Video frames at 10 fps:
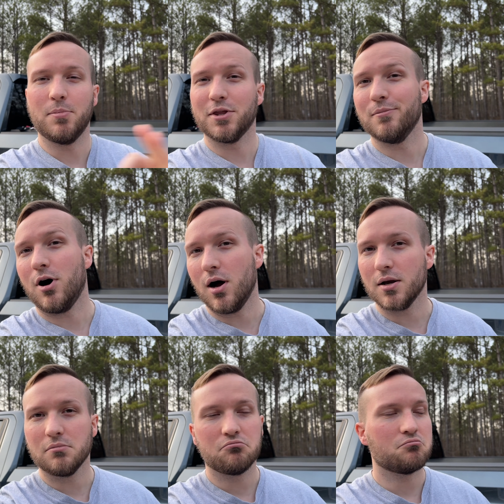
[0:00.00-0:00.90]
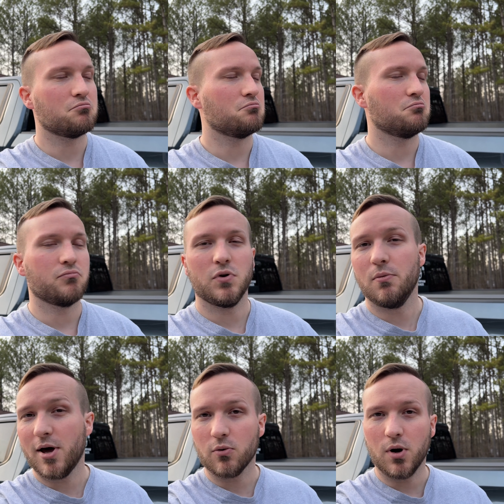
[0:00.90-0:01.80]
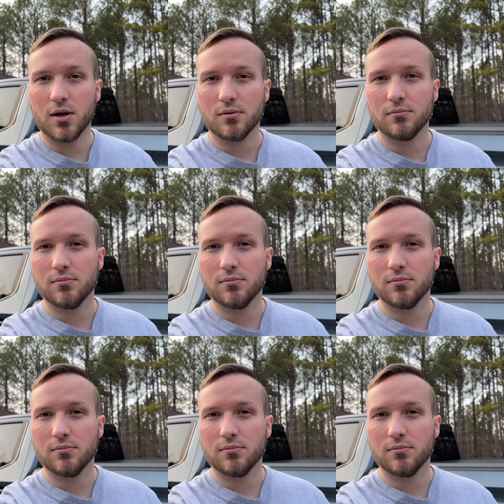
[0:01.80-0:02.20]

put them on no matter what,